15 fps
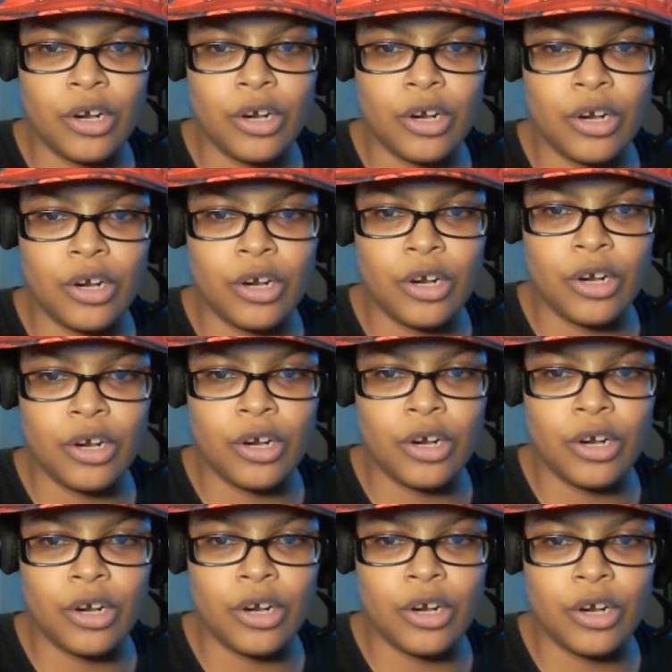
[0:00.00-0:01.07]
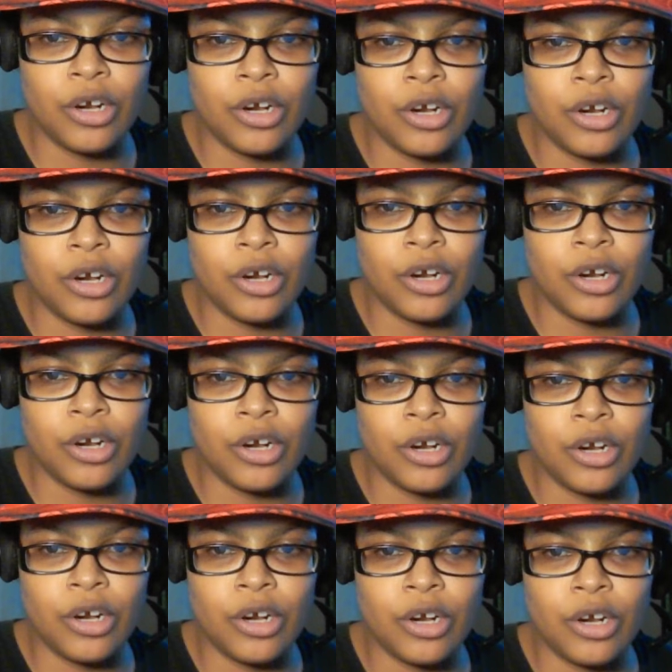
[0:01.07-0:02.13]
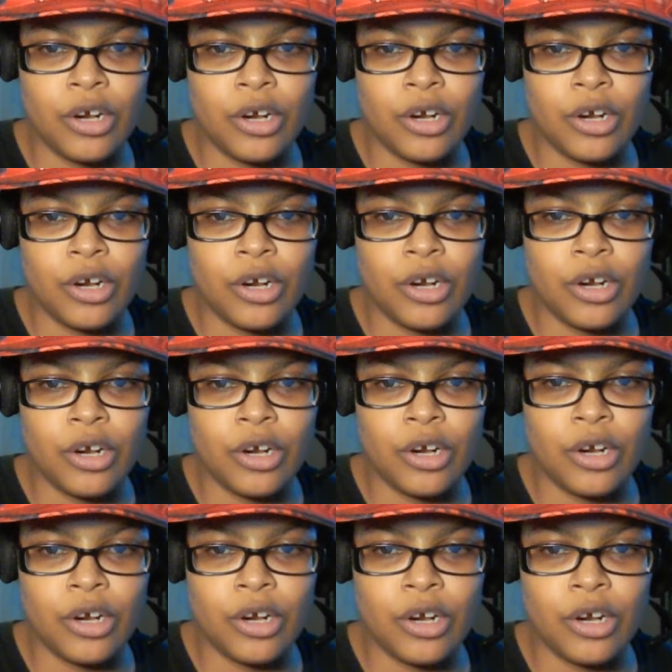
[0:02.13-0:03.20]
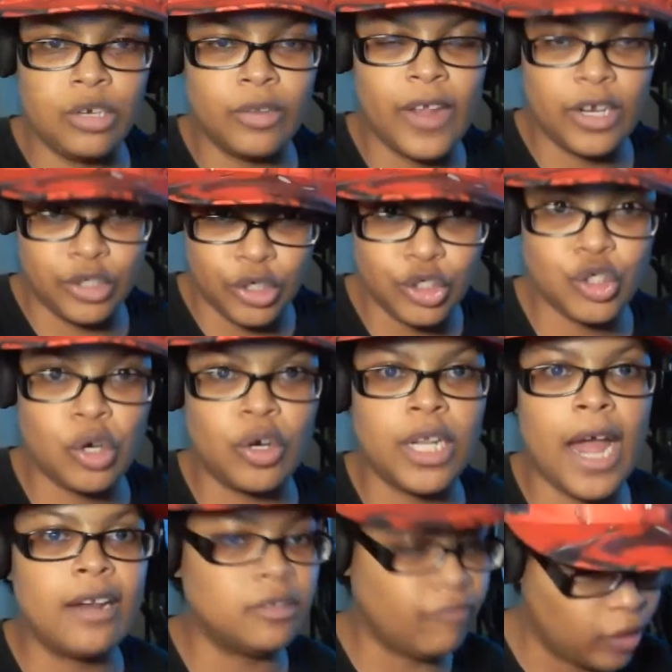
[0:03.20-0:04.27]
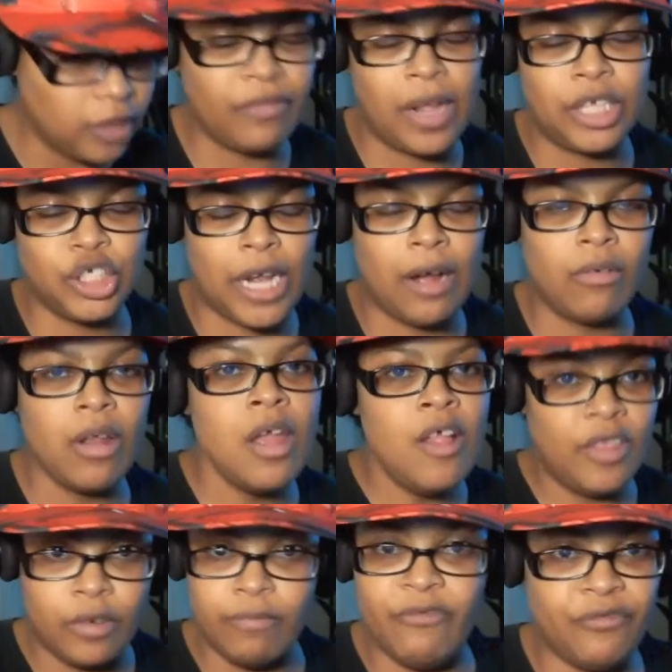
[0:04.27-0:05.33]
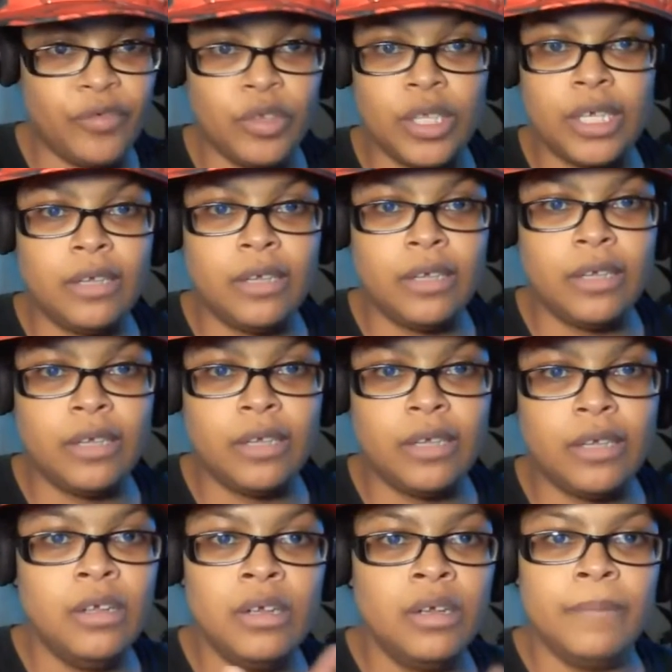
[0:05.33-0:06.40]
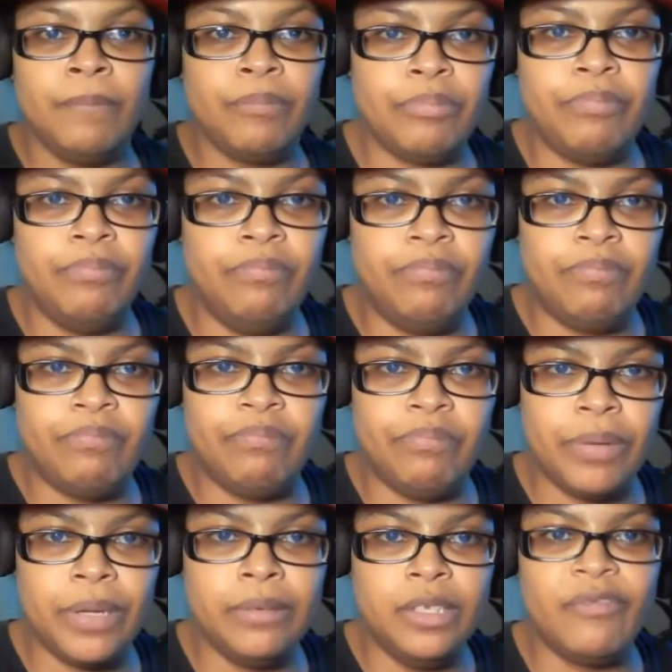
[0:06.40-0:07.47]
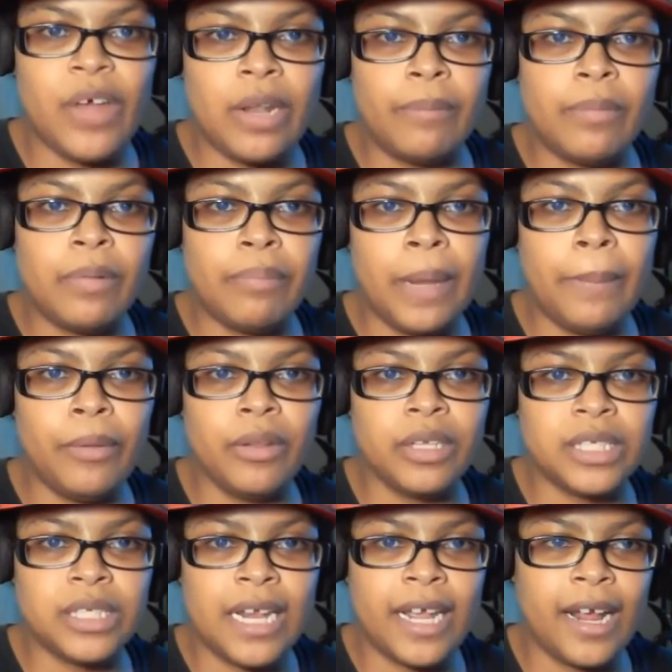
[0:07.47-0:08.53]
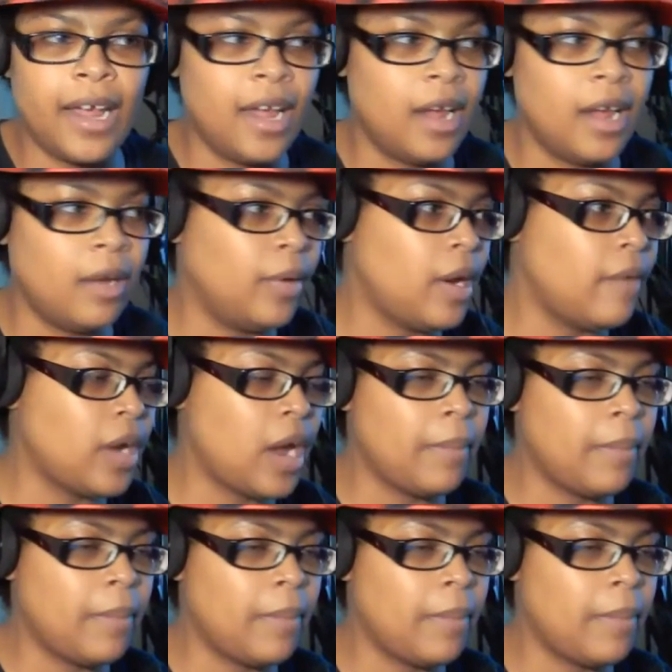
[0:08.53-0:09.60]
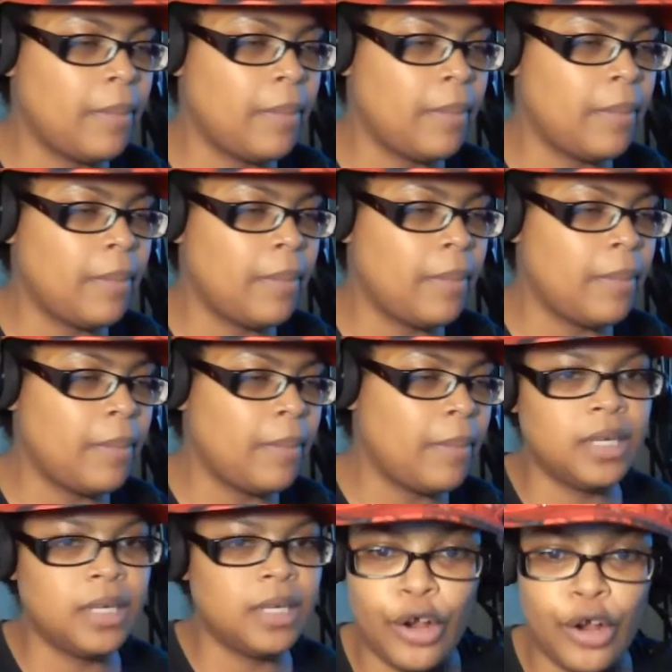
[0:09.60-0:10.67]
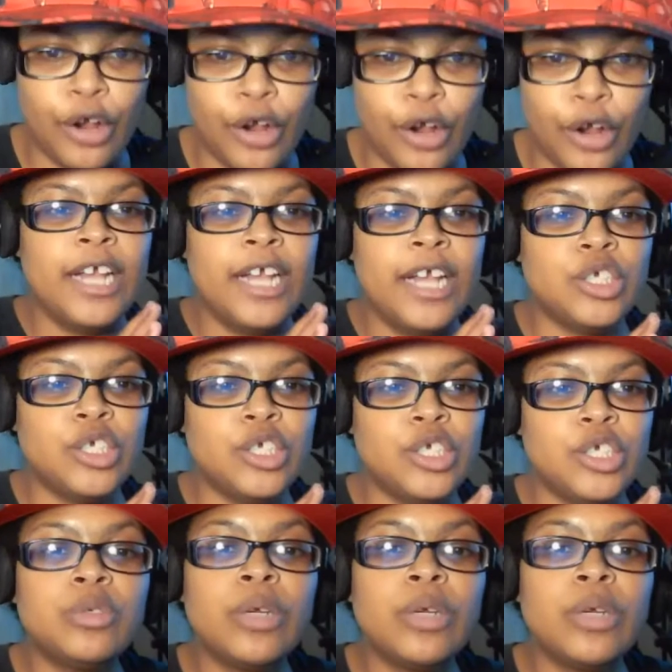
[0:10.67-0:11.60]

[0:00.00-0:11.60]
show also dives into the smaller characters who had, their storyline is fully fleshed out. They're fully developed people. It's not like, hey, whatever happened to that guy? No, no, no.